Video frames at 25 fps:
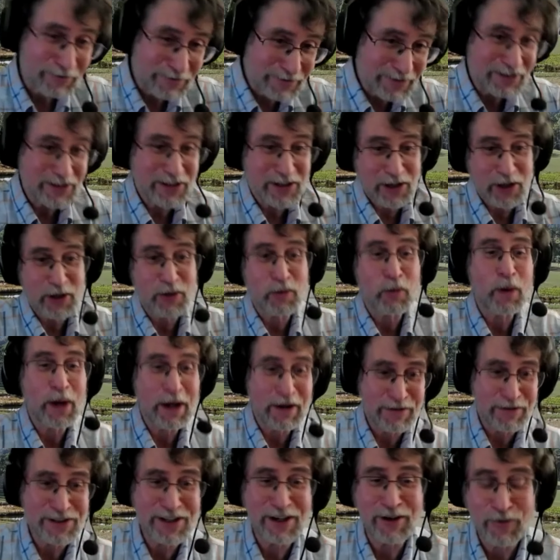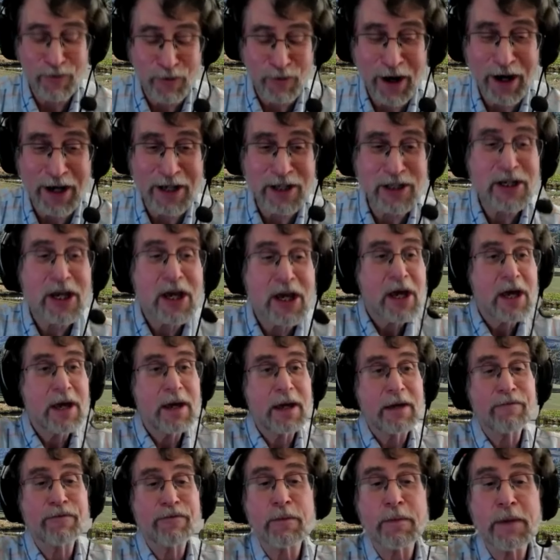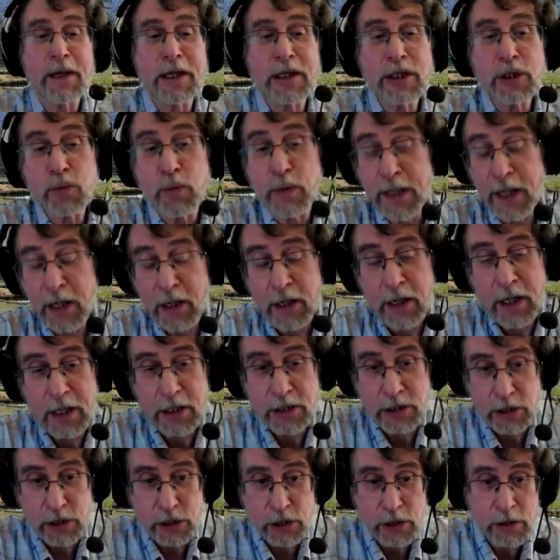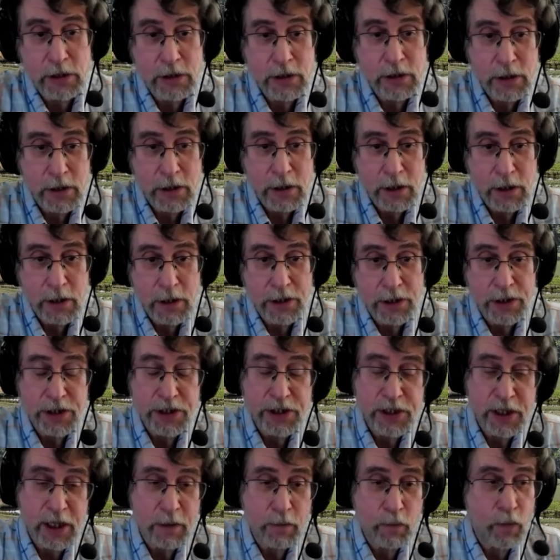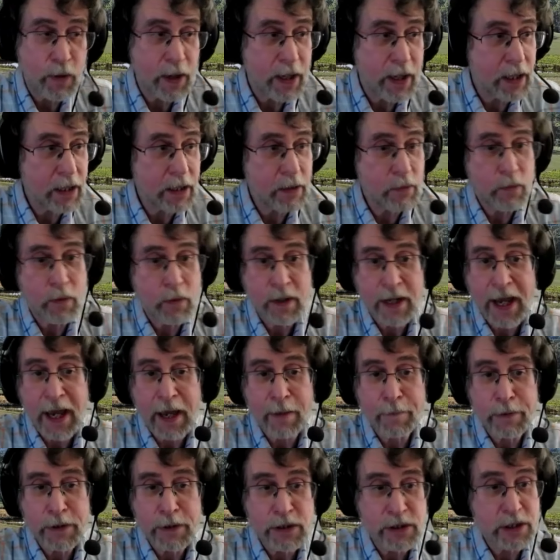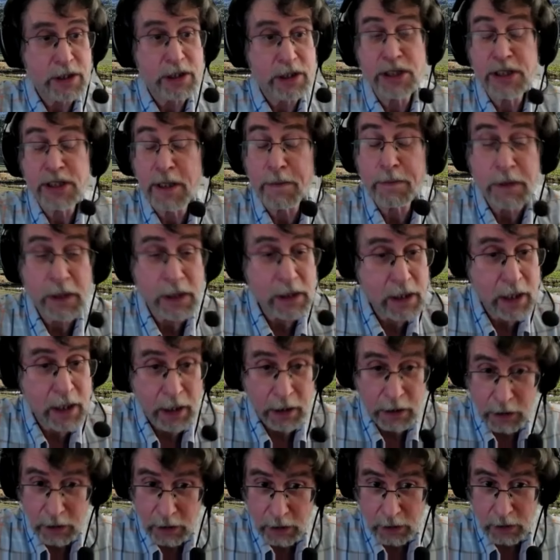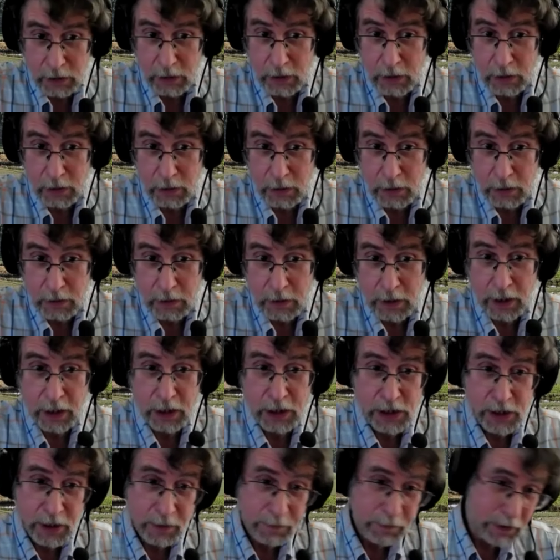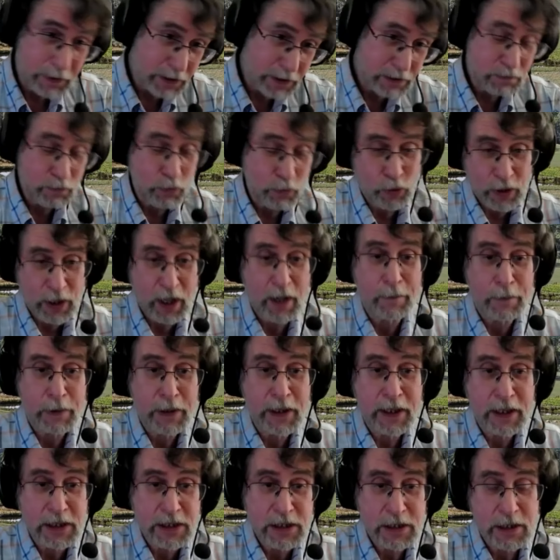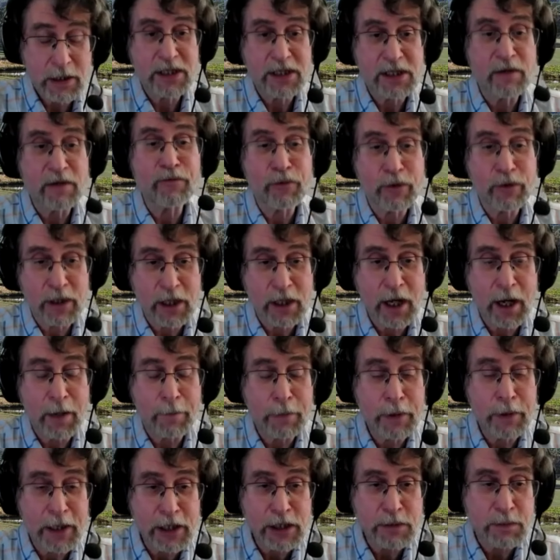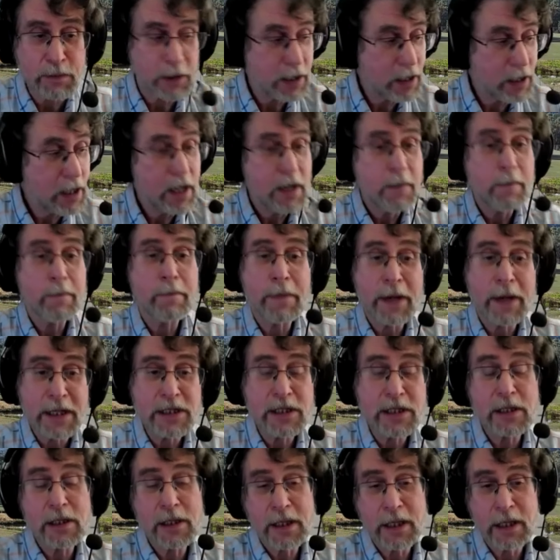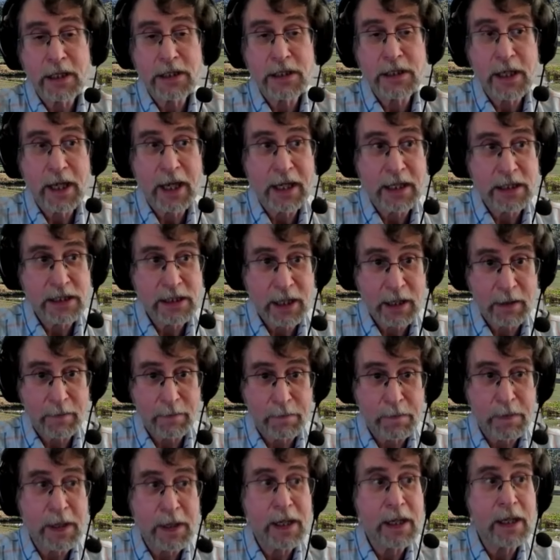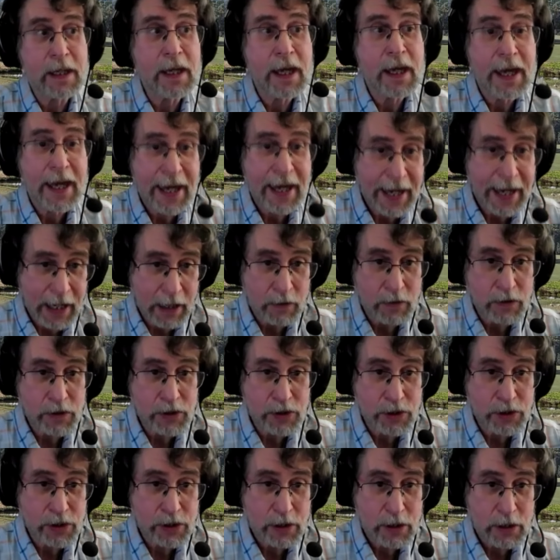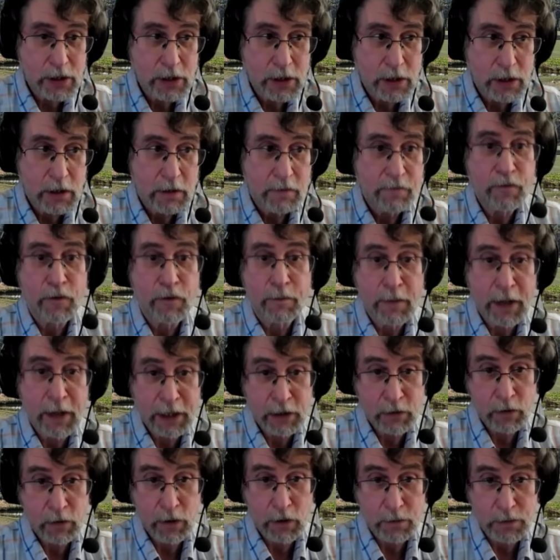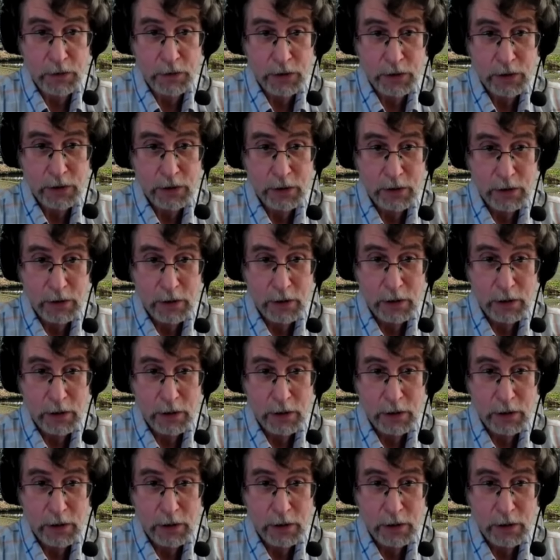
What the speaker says: It's another way of saying rots. It ferments without oxygen, the same way what happens in a septic tank, except it's more complex and it's differently complex. But basically, it's a big house for microbes.